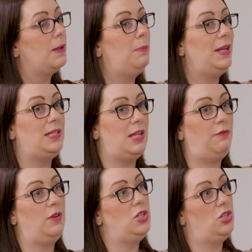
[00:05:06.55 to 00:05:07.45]
but it
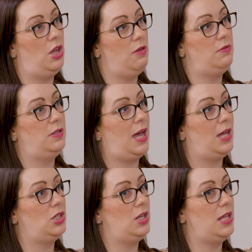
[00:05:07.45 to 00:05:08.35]
definitely shows that
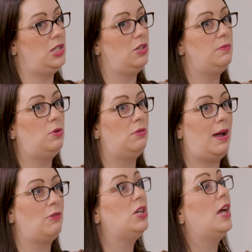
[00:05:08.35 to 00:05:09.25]
actually it shows more
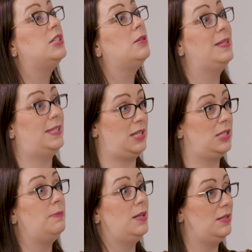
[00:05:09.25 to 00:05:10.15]
around customer
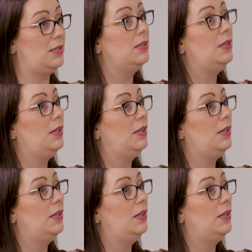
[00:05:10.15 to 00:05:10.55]
sentiment.